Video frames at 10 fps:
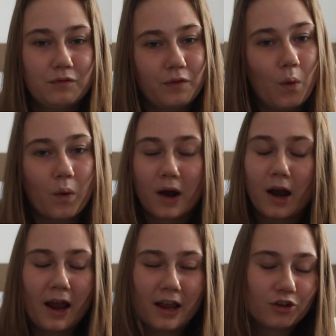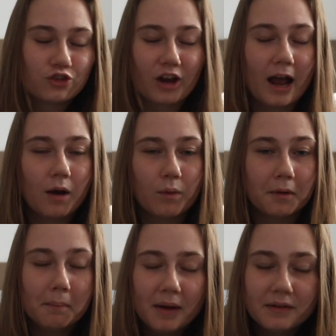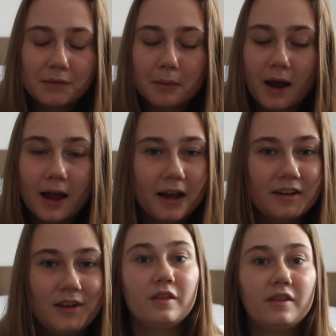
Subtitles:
4-ish hour bus ride.